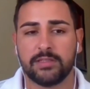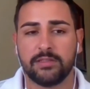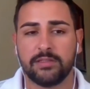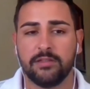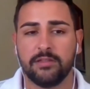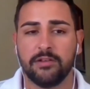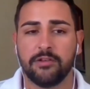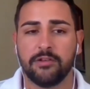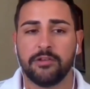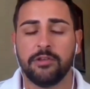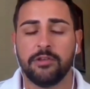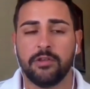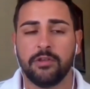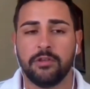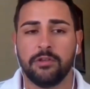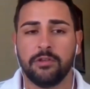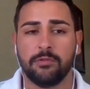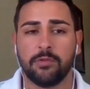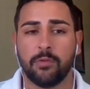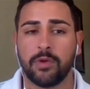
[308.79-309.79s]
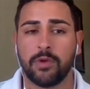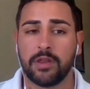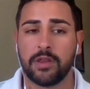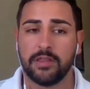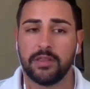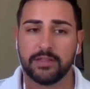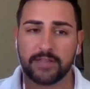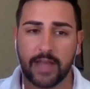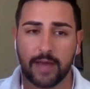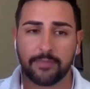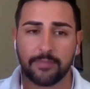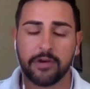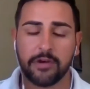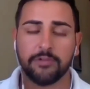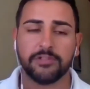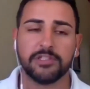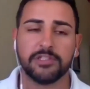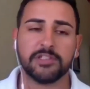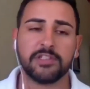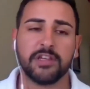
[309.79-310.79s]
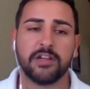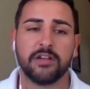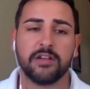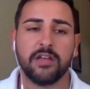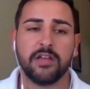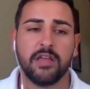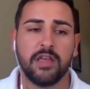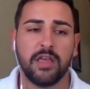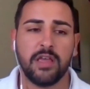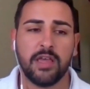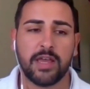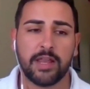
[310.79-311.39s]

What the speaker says: you were one of the top coaches there.